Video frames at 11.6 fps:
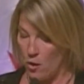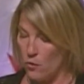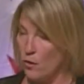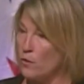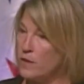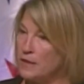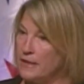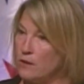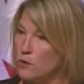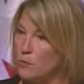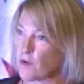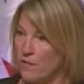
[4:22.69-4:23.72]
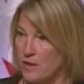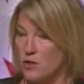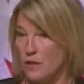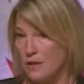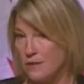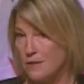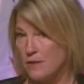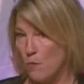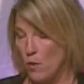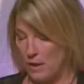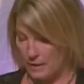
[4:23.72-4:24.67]
Although the legal profession is
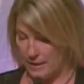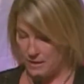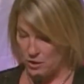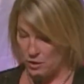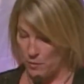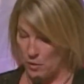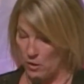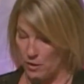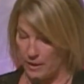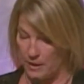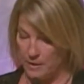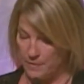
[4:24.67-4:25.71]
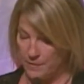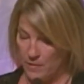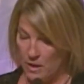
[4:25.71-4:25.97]
somewhat late to the party,